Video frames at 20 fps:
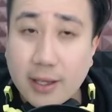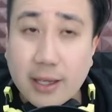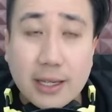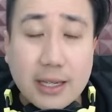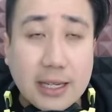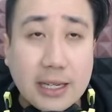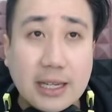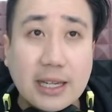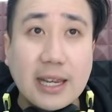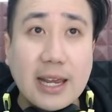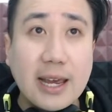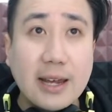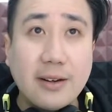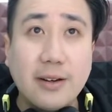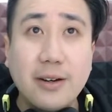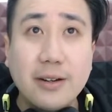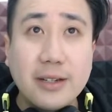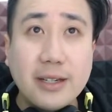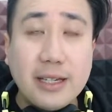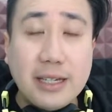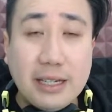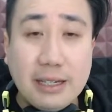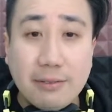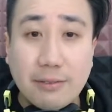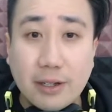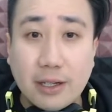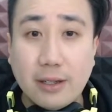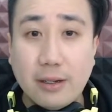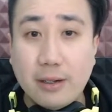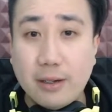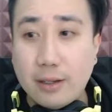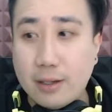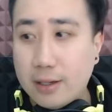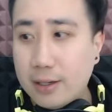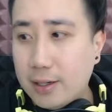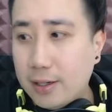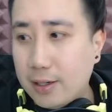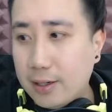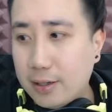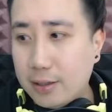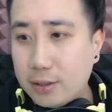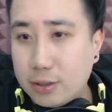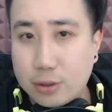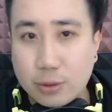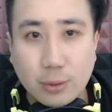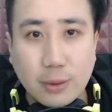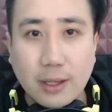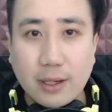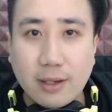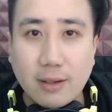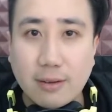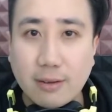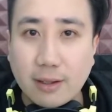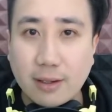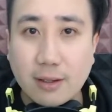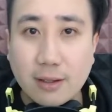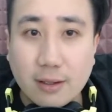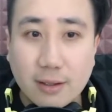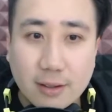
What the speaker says: he cannot even do anything.